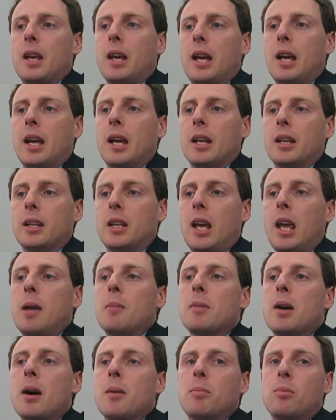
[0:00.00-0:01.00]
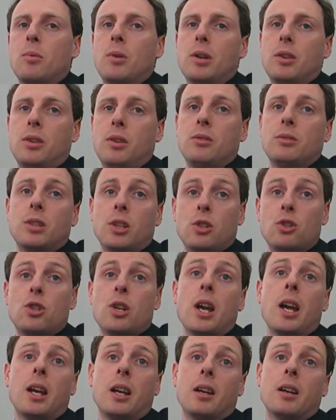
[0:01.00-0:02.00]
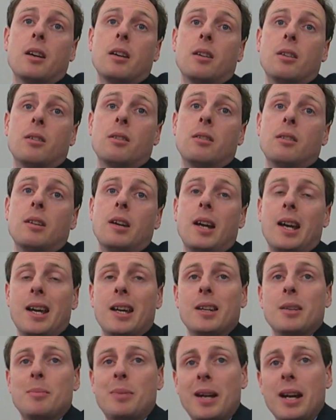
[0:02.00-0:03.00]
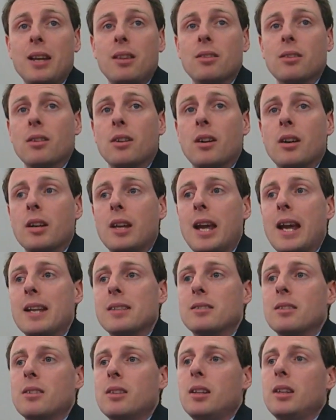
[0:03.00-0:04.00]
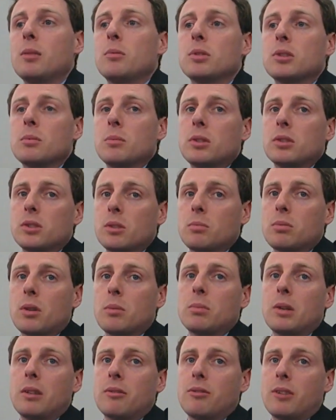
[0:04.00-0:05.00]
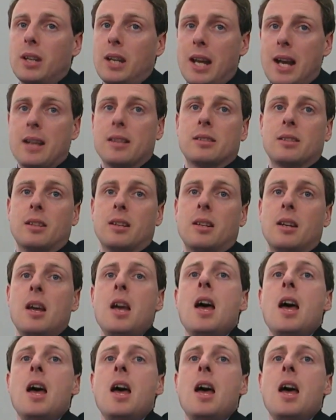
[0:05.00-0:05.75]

and came up with using Django and Python as the thing that was the most appropriate for NASA.